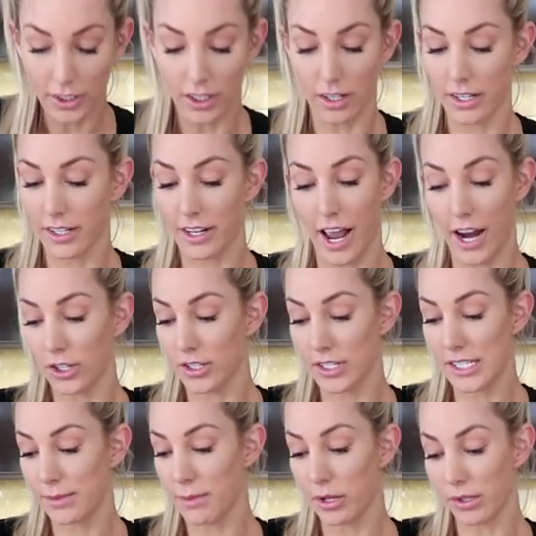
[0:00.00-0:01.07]
Oh, actually
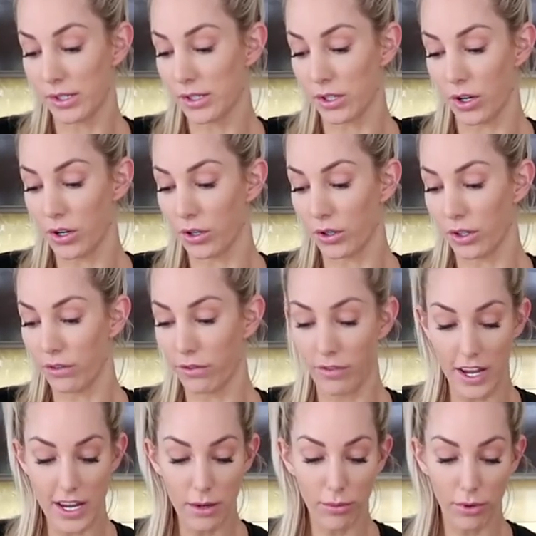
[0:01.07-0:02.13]
smells so good.
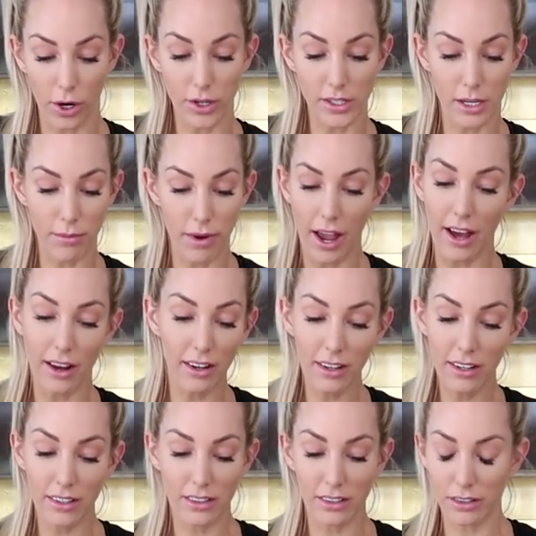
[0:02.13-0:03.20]
Vegan protein
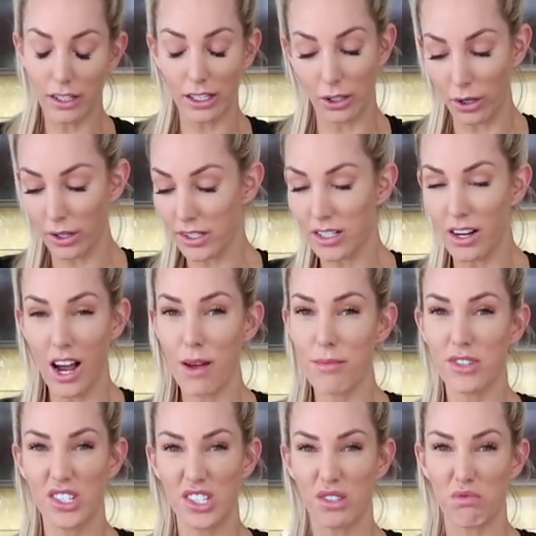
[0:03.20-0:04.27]
powder, a lot of the
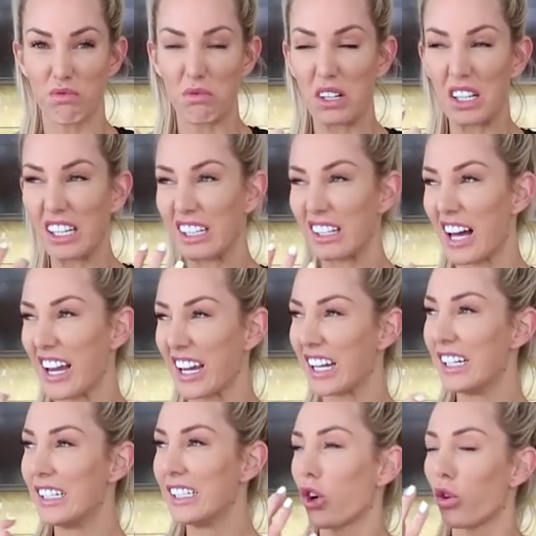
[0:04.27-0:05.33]
time, it's just really like
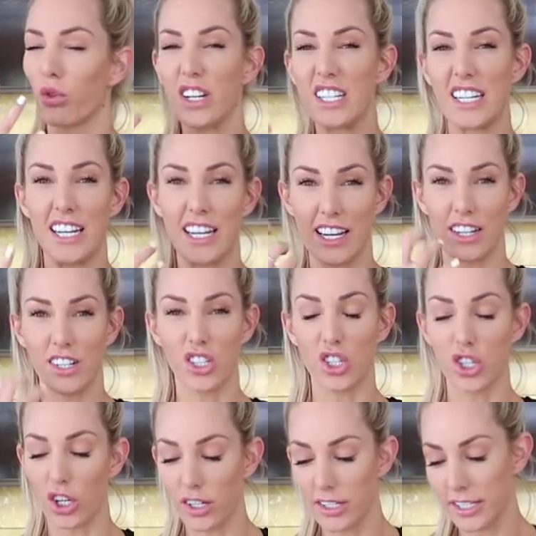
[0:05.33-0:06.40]
gritty and
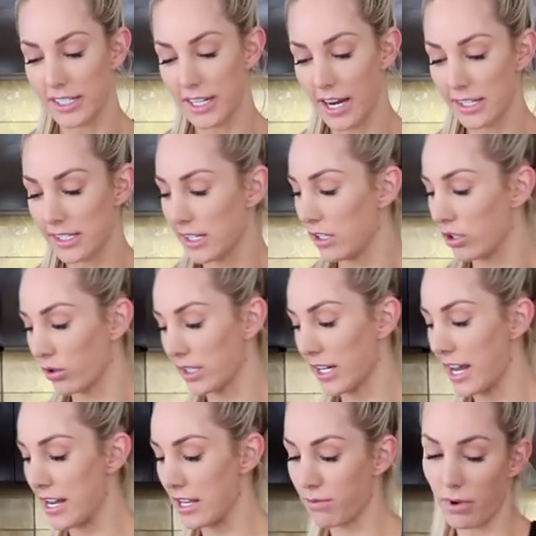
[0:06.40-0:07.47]
dirty tasting in your
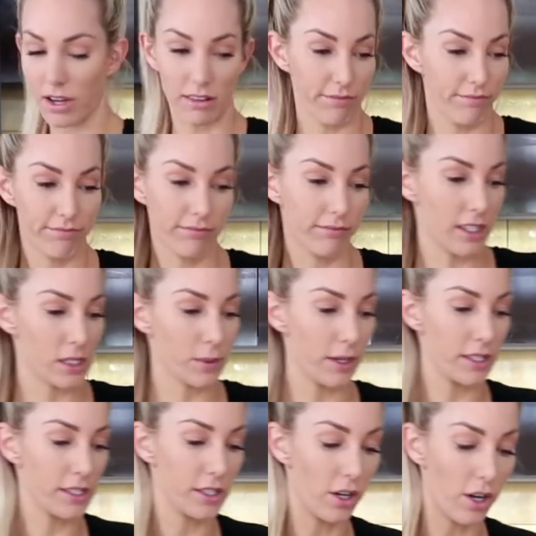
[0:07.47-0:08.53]
teeth, but this
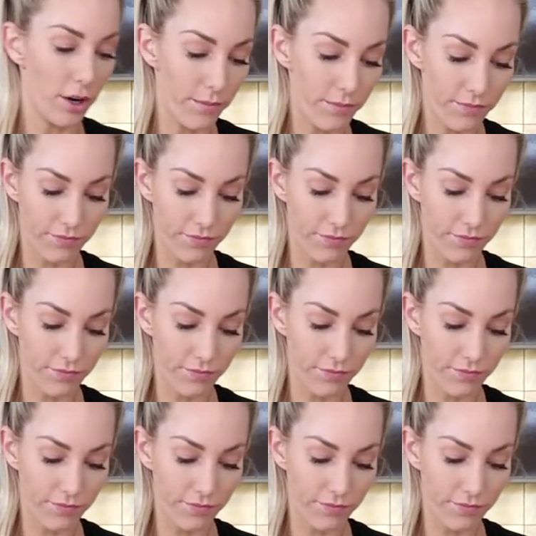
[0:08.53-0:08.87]
one's not.